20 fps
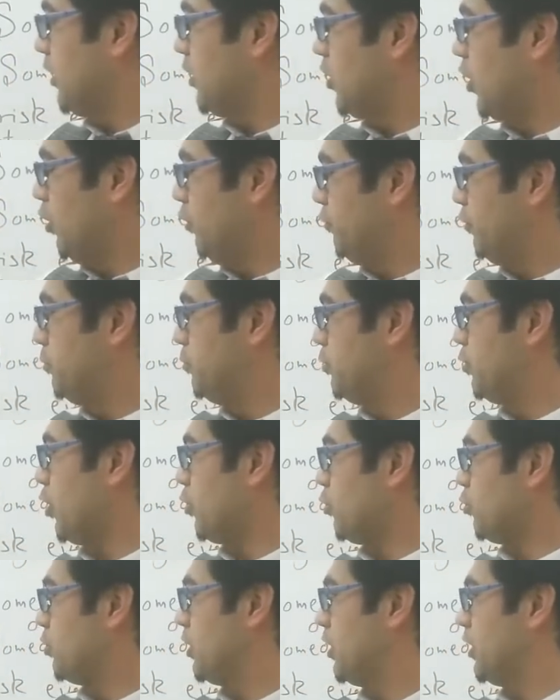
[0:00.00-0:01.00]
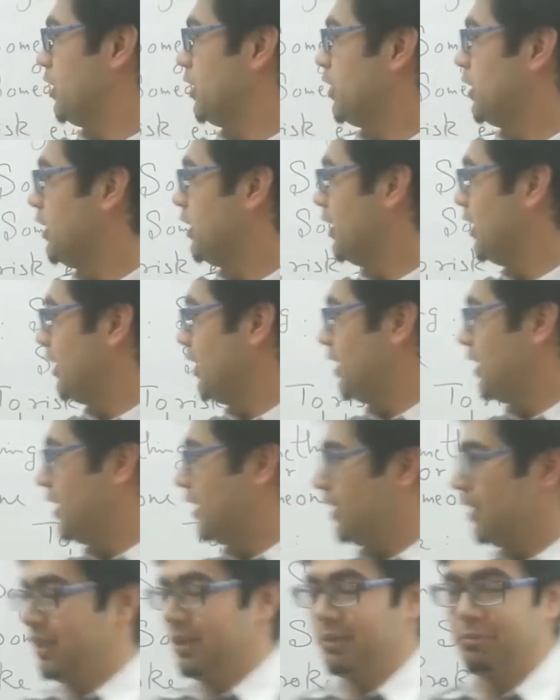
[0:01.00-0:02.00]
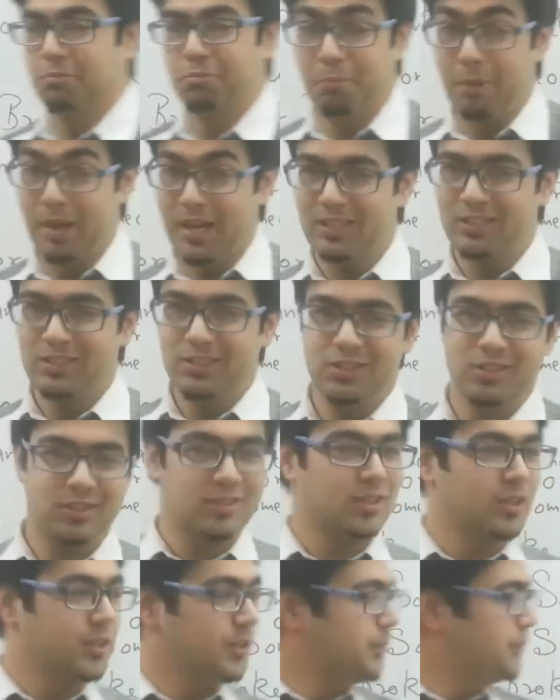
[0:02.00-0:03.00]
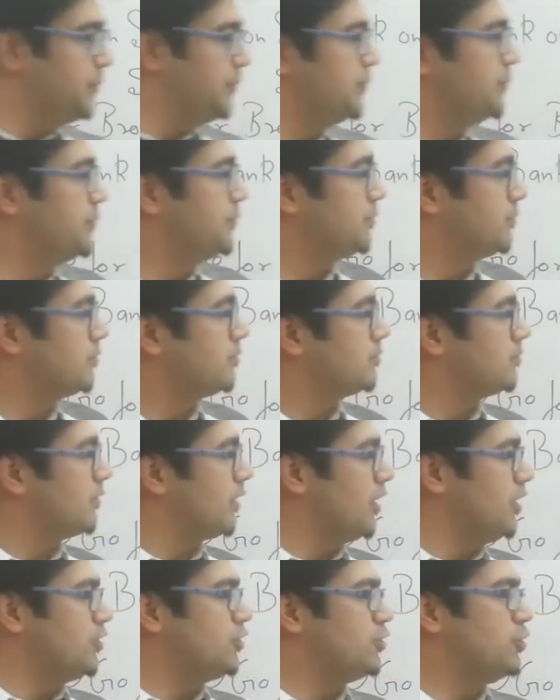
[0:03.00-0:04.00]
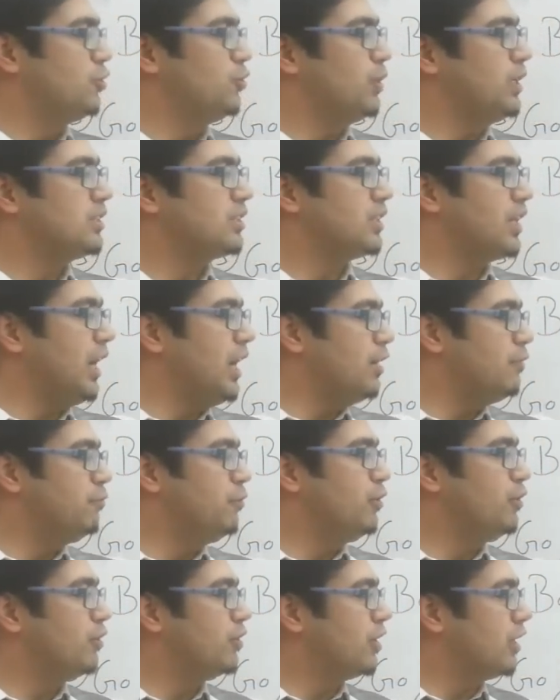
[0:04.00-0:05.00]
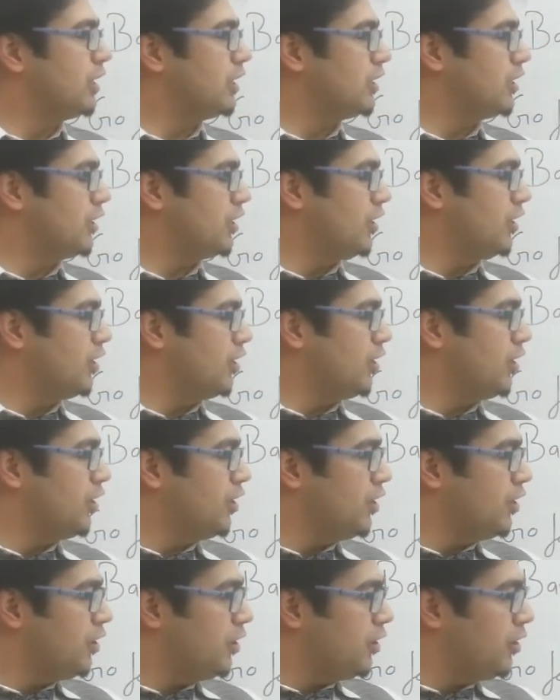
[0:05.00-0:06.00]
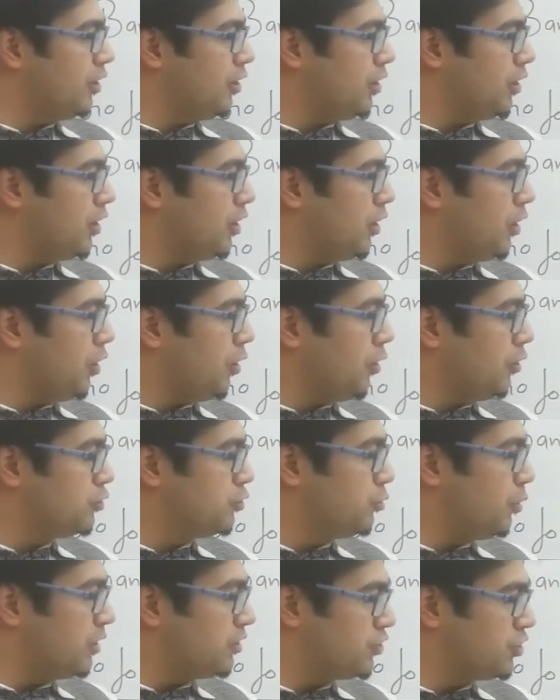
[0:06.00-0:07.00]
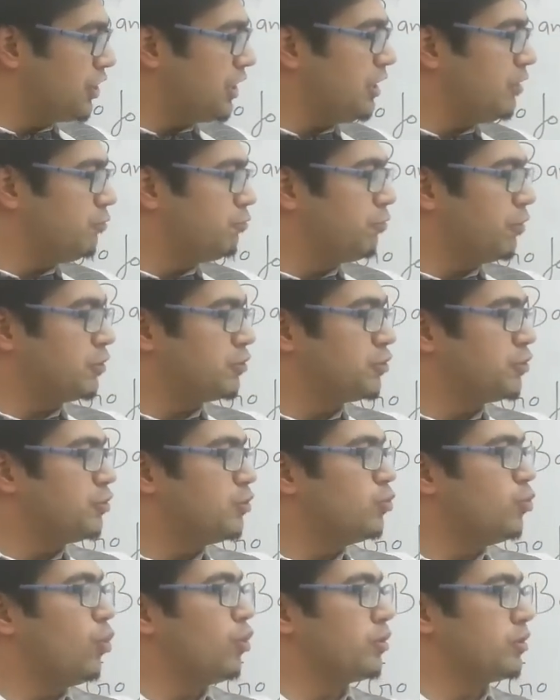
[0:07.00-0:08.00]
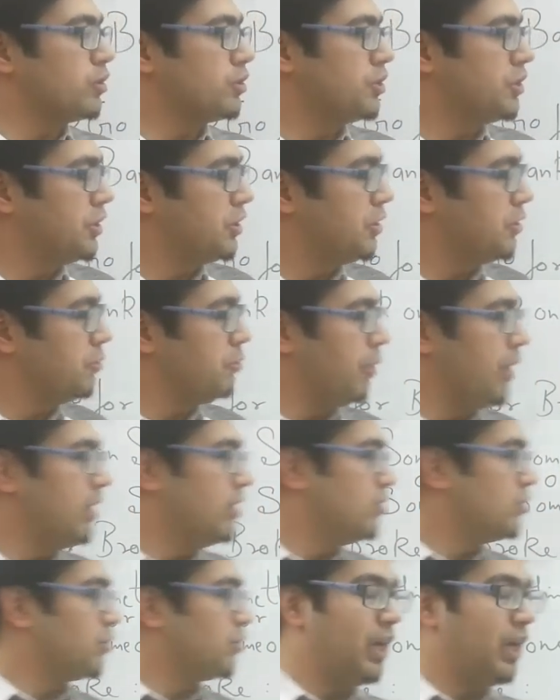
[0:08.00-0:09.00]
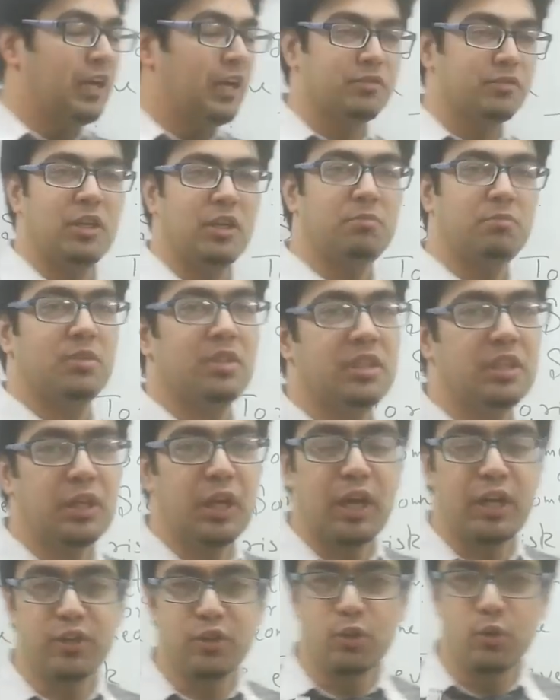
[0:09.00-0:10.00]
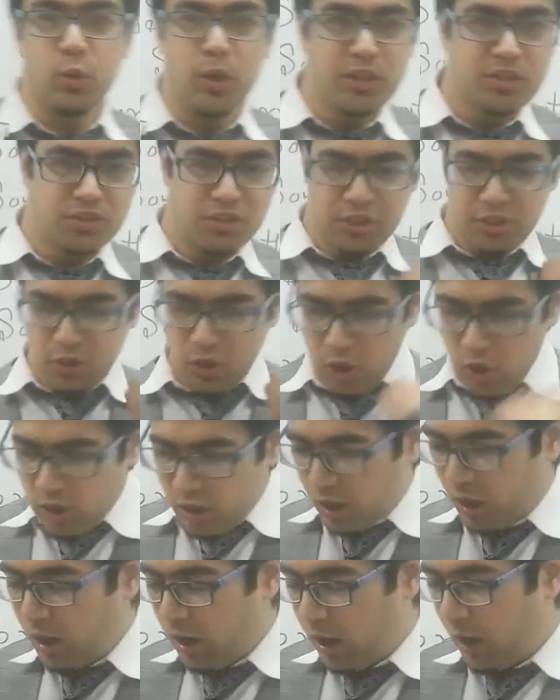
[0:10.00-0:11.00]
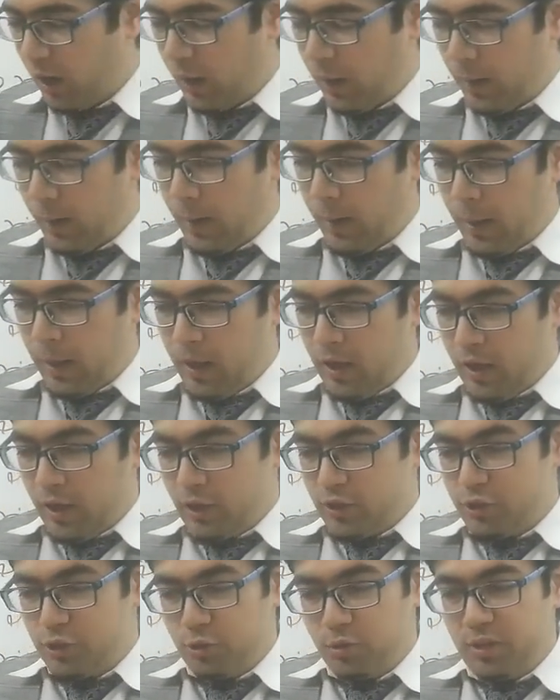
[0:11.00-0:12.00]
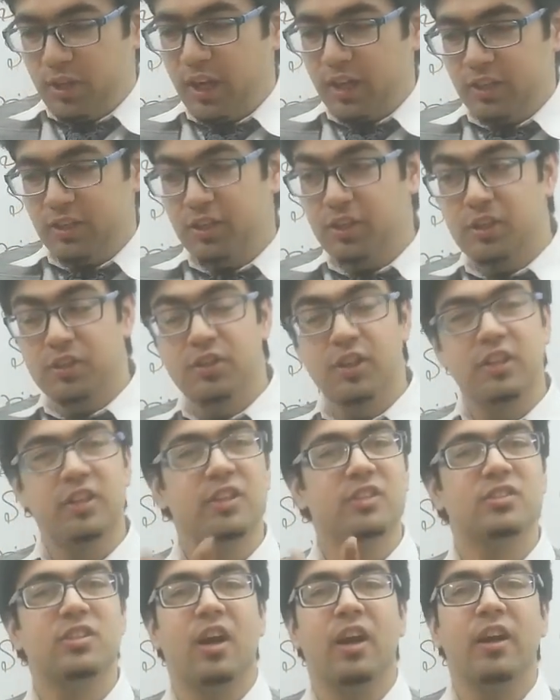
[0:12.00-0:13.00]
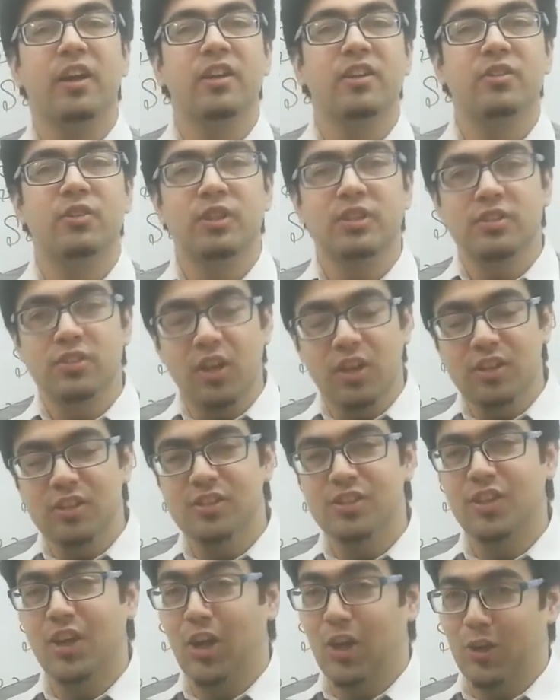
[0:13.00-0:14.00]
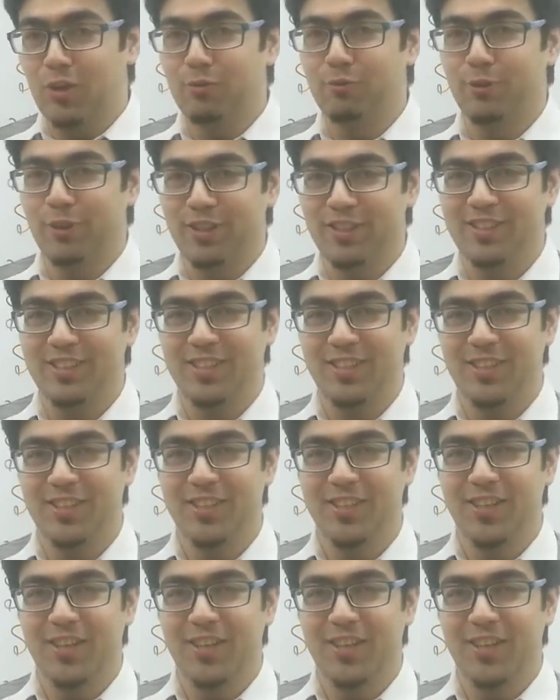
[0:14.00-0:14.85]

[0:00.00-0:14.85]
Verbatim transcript: go for broke. Means to risk everything to achieve what you want. Means you have something and you risk it all to get the desired results out of it.